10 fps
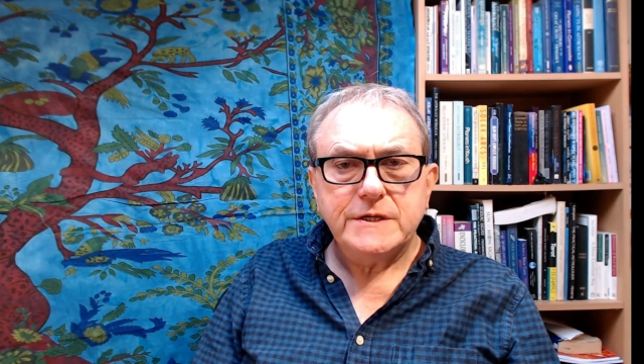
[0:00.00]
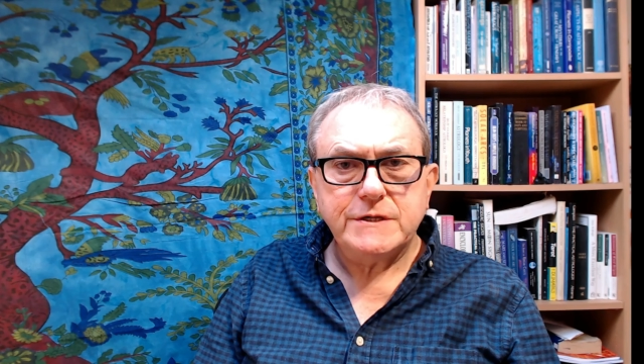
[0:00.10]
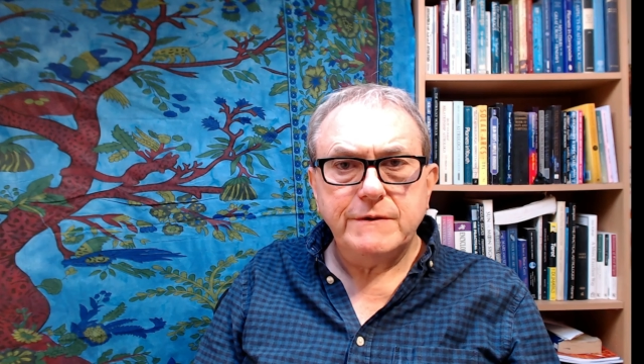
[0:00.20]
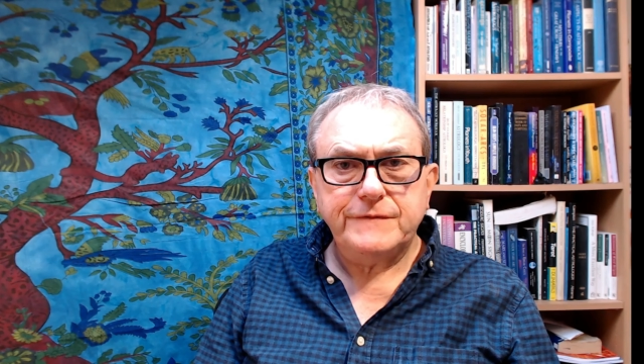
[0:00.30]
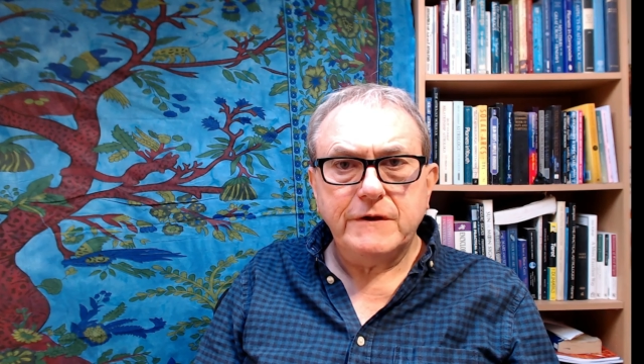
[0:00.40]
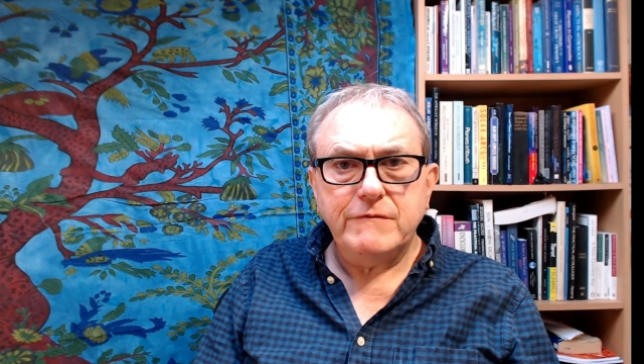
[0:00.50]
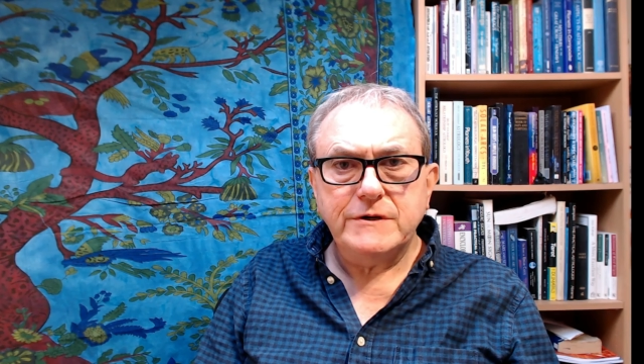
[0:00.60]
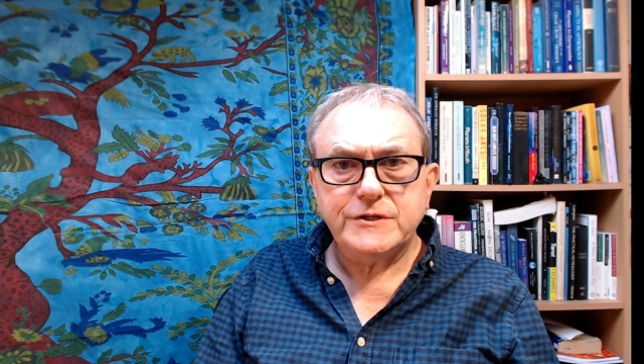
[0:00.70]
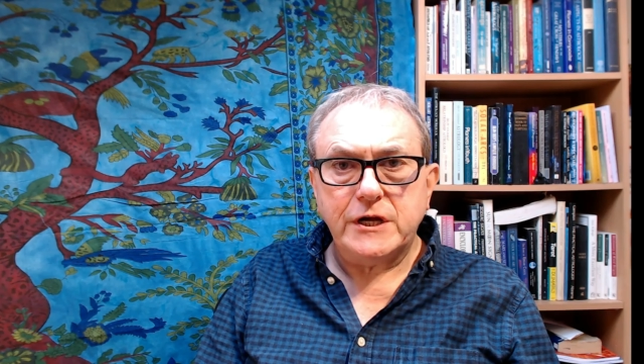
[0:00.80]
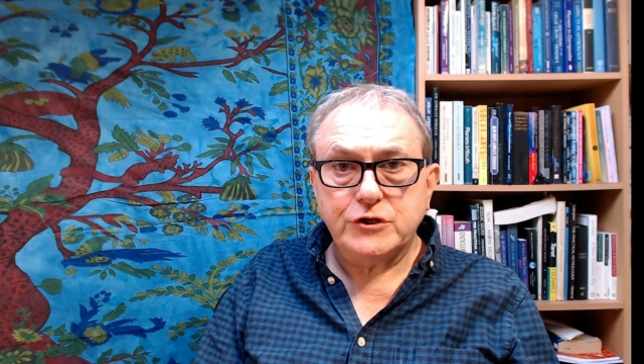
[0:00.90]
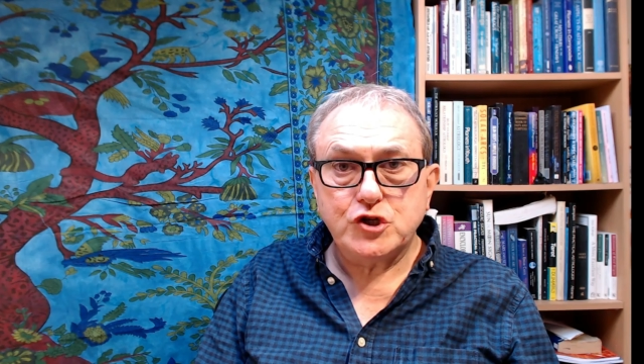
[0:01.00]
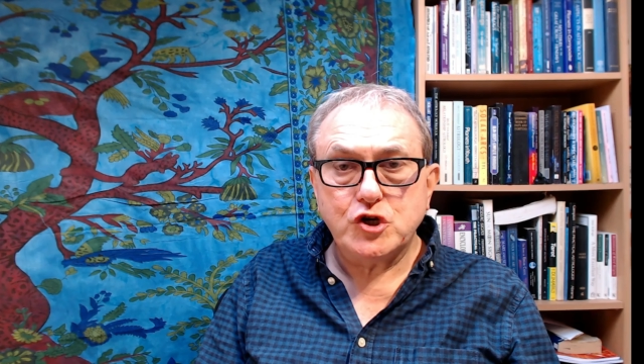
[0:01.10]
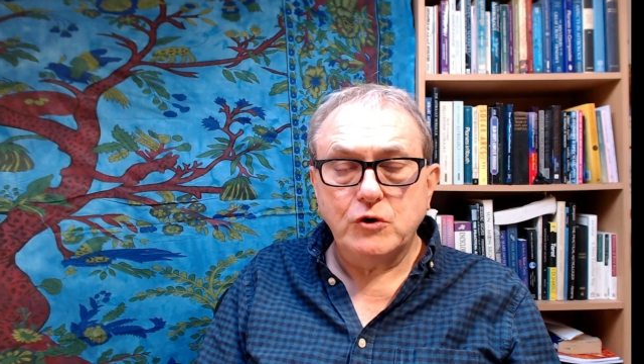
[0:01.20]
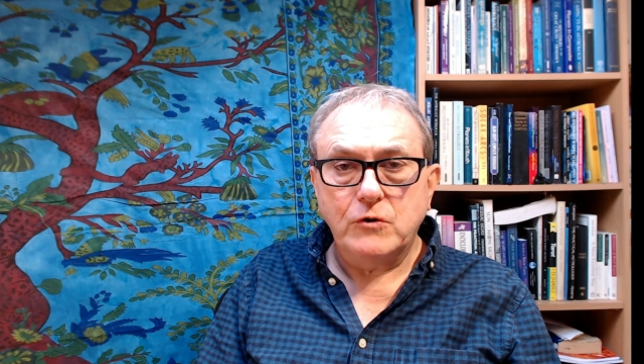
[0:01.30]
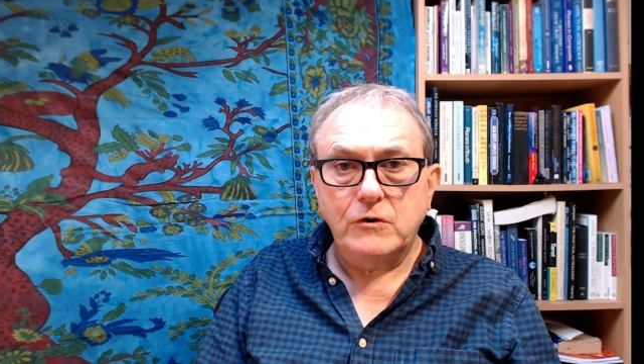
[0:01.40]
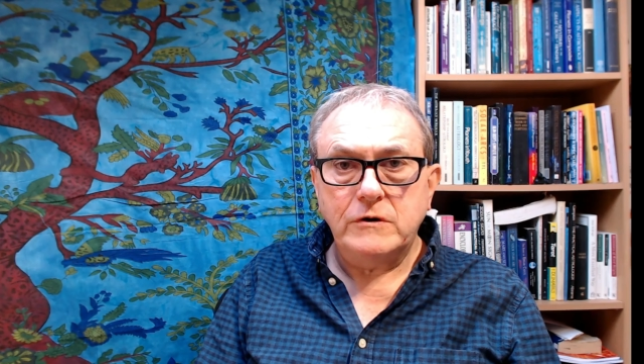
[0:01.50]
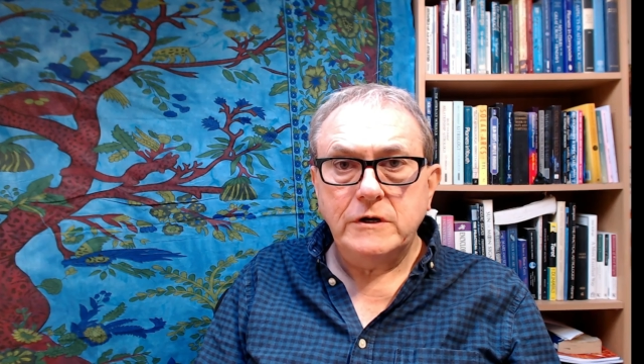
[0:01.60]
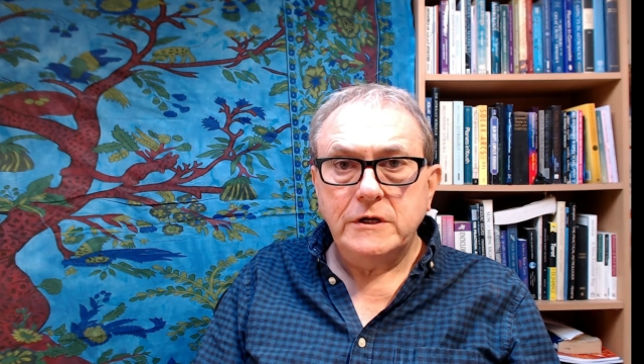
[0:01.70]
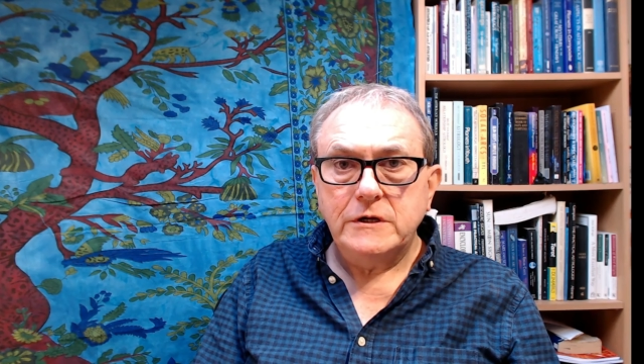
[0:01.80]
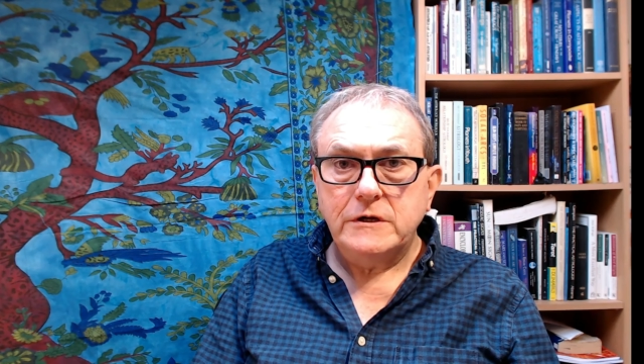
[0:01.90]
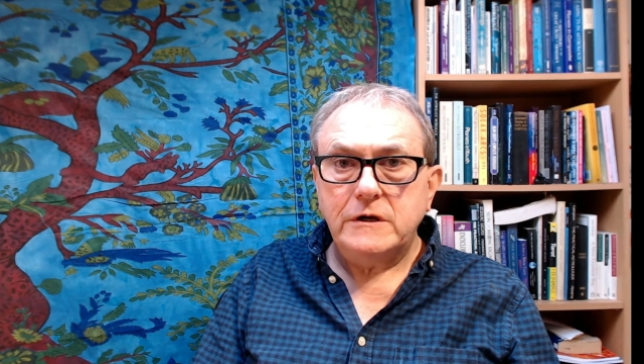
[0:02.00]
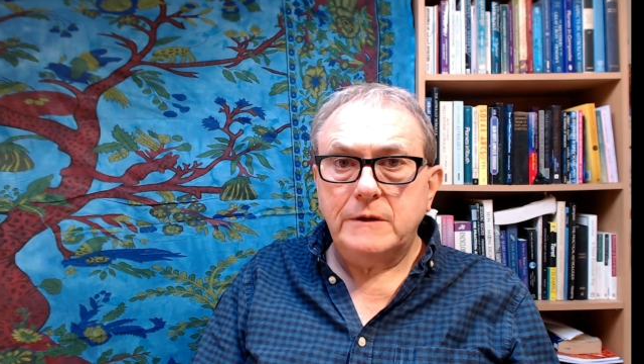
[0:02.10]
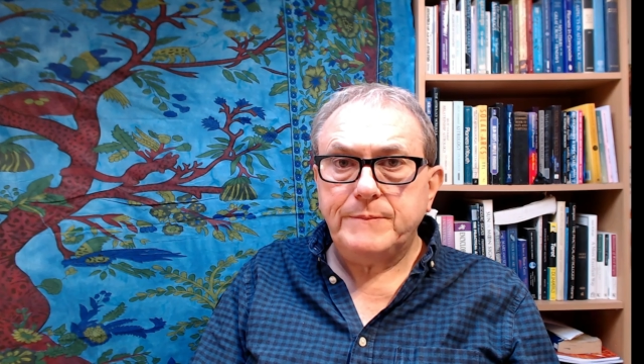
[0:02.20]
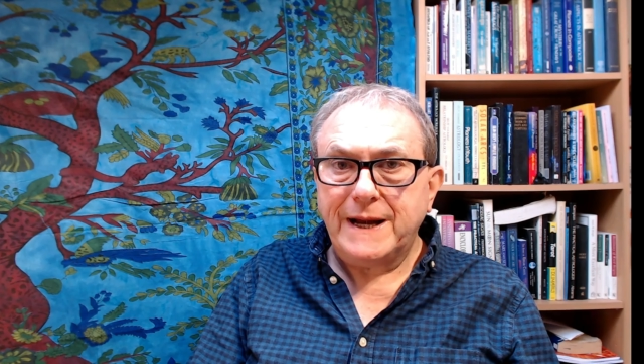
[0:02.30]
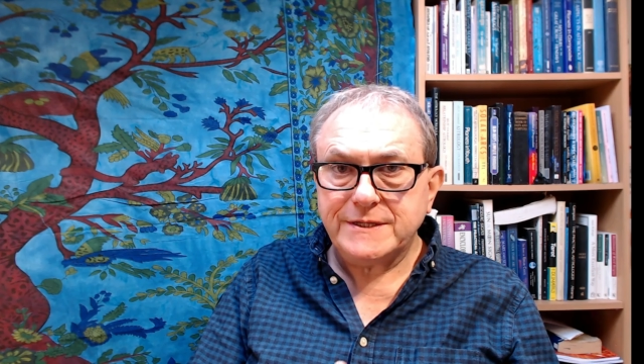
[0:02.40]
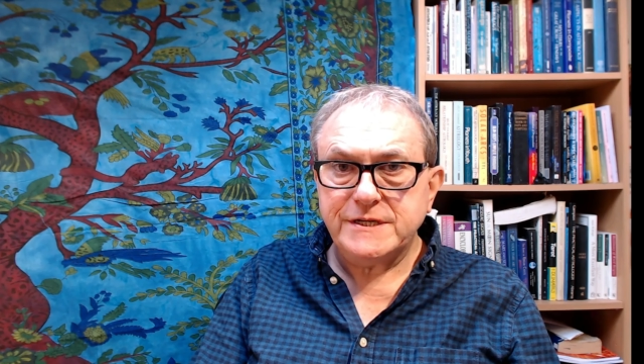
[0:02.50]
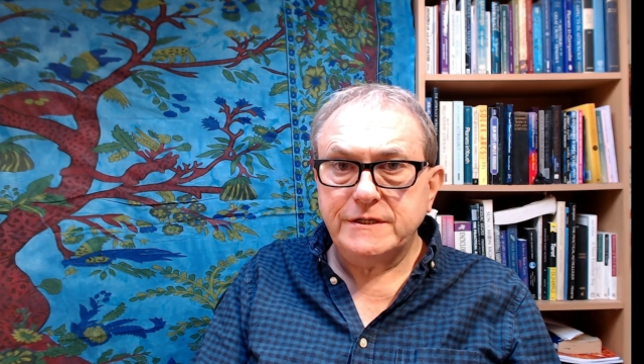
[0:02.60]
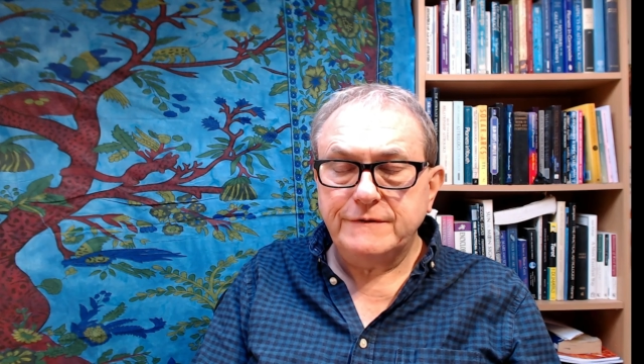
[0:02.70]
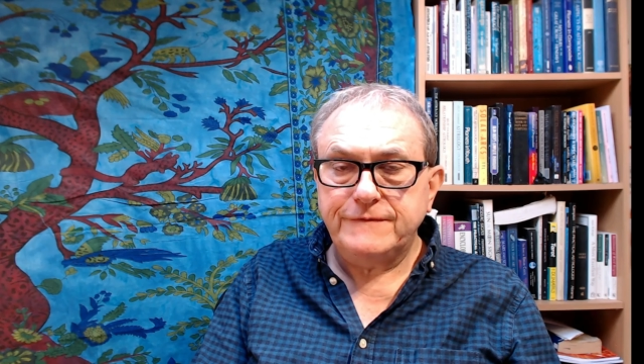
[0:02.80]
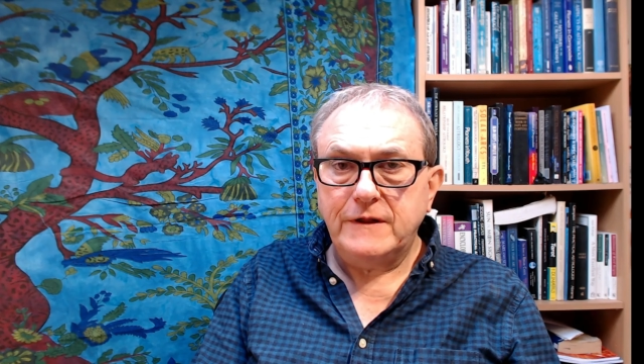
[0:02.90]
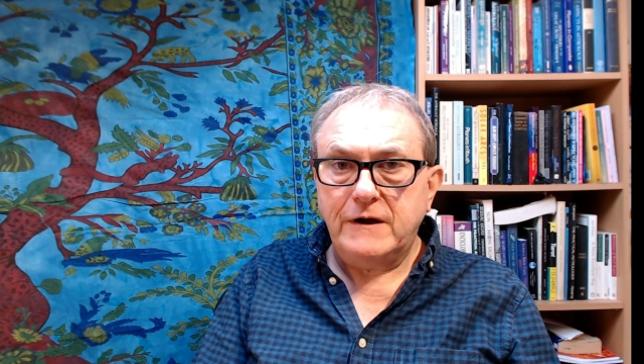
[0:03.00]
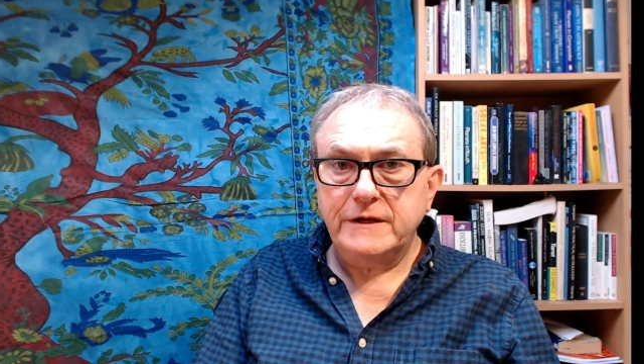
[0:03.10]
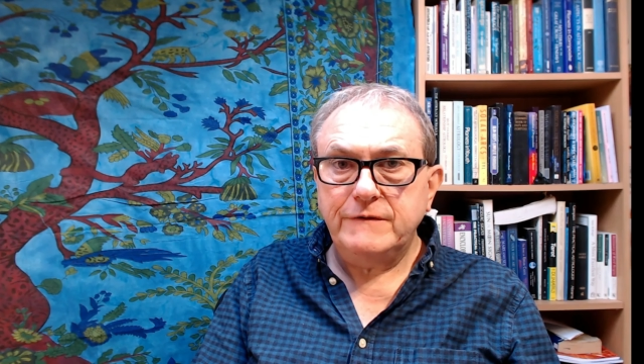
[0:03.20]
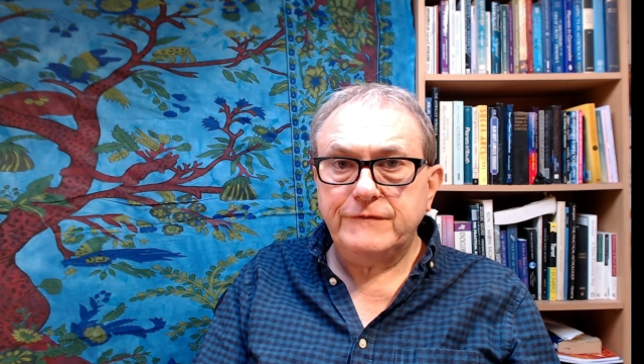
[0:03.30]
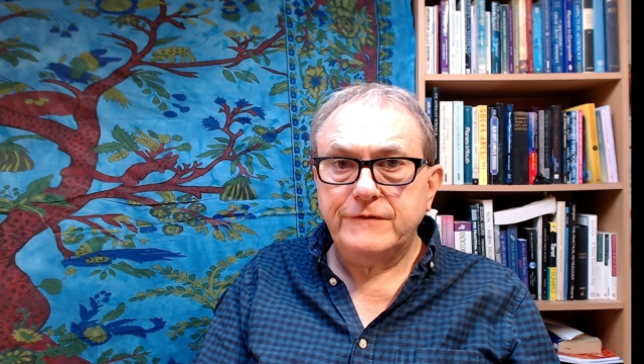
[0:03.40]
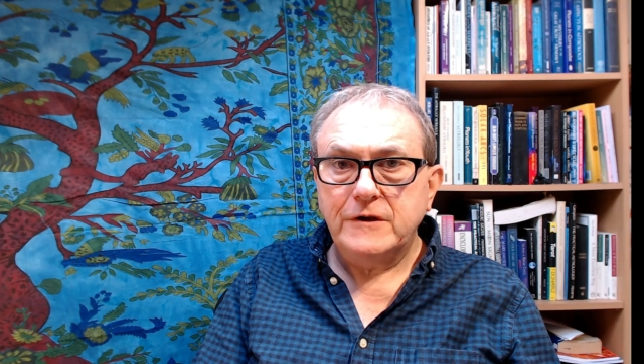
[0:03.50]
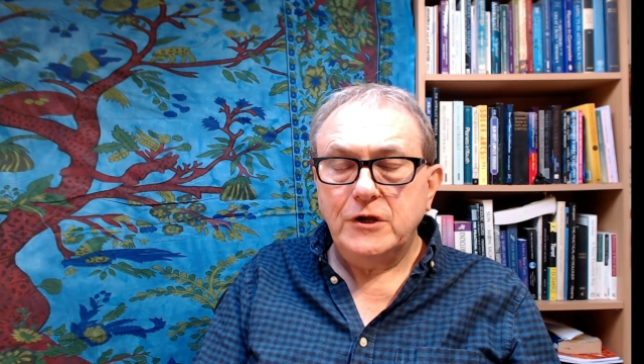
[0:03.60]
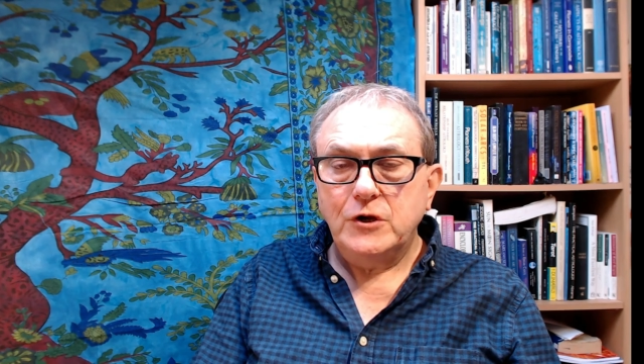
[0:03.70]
So if there is a chore, a pattern of life,